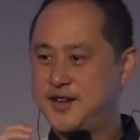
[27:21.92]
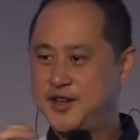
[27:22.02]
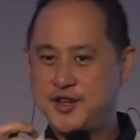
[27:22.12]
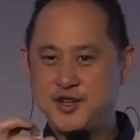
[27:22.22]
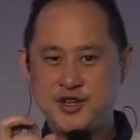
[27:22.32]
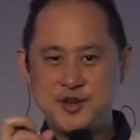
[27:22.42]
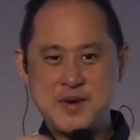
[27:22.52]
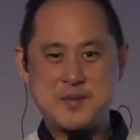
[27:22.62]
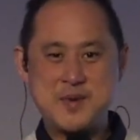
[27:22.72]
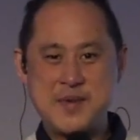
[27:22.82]
You might
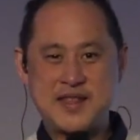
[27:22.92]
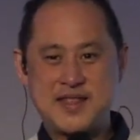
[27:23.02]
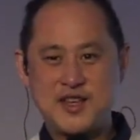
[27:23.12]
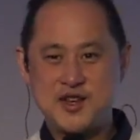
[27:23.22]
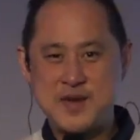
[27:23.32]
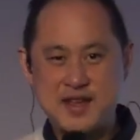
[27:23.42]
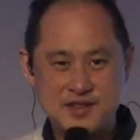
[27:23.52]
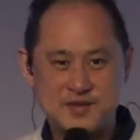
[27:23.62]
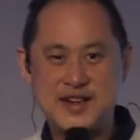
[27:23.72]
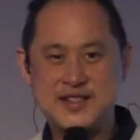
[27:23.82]
think you're making the
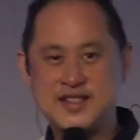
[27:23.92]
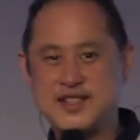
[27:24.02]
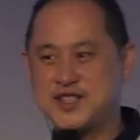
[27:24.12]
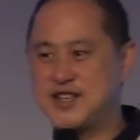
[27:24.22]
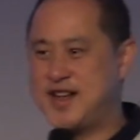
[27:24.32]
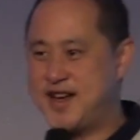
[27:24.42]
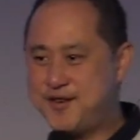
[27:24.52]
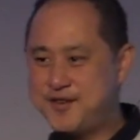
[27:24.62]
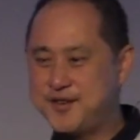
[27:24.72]
right decision now,